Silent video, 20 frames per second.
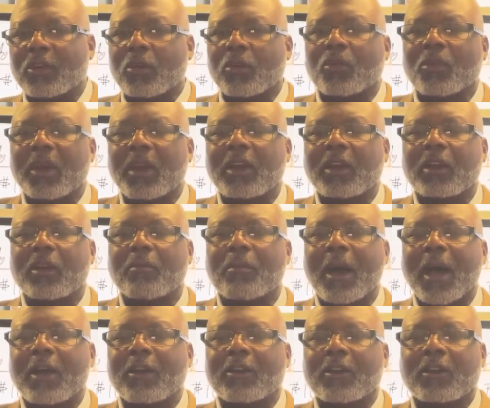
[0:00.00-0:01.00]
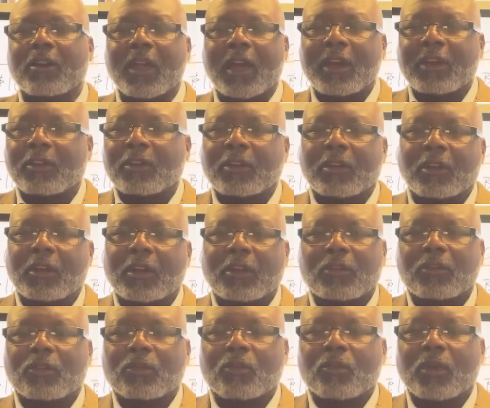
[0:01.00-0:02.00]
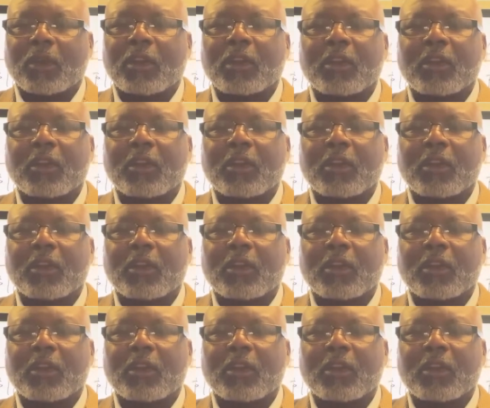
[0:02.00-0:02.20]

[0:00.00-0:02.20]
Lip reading: reading about. And they're like, this really